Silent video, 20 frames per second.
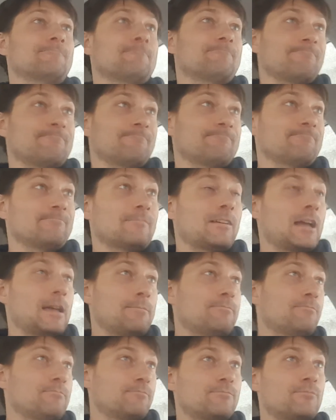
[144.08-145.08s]
I
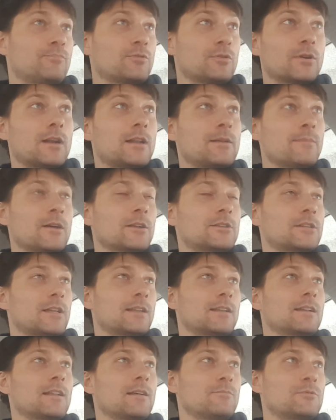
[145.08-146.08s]
pretty much ended up
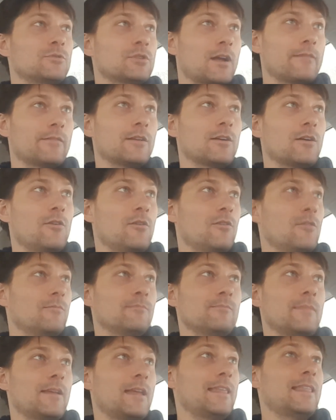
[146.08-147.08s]
driving home in the
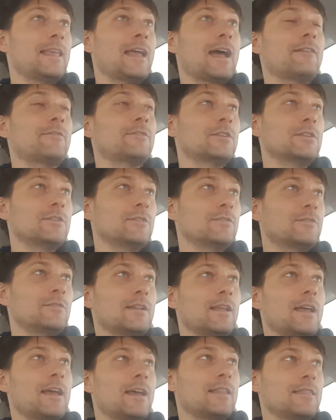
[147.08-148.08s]
afternoon, and there
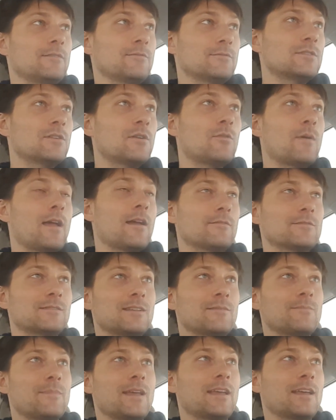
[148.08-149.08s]
was no way I was going to make it
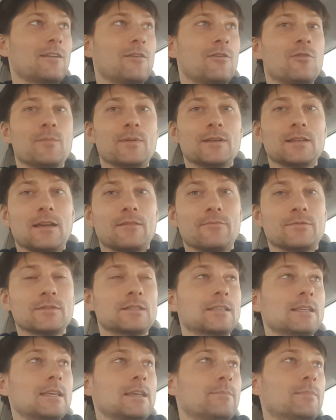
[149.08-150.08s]
home in time for sleep.
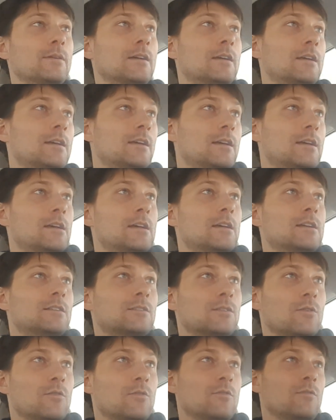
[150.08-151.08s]

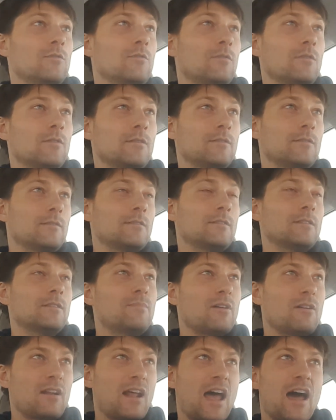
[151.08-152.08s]
So, about a
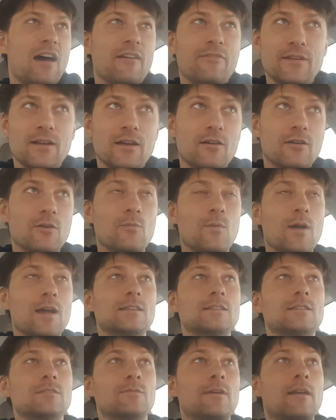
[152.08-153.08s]
half an hour west of
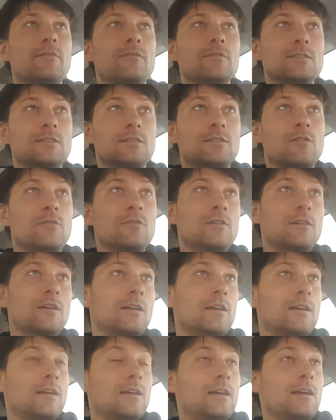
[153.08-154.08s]
Revelstoke,
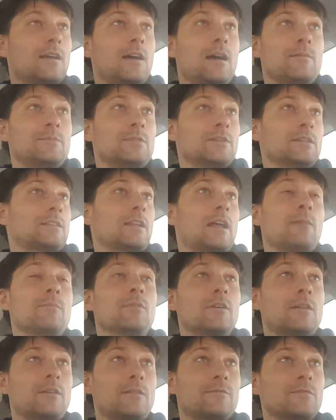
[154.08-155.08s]
I'm just I'm looking for
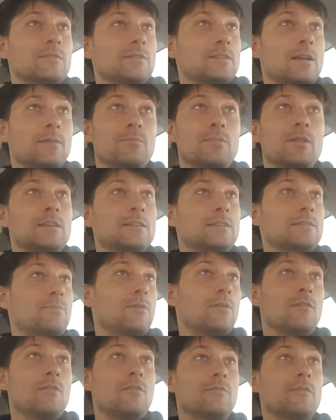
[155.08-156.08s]
some place to pull over,
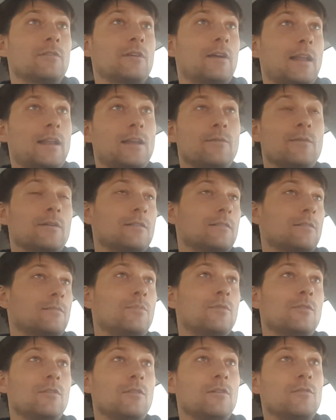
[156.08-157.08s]
anywhere to pull
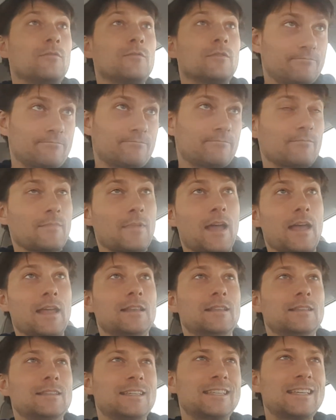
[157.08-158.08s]
over. I'd
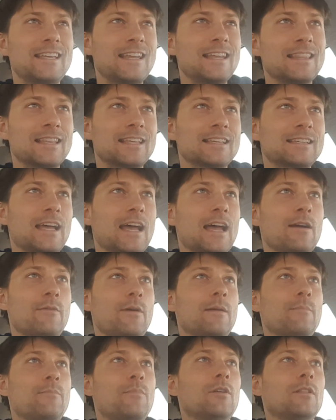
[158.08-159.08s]
seen this highway pull
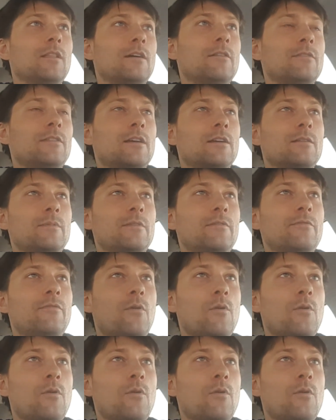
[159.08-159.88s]
out there before,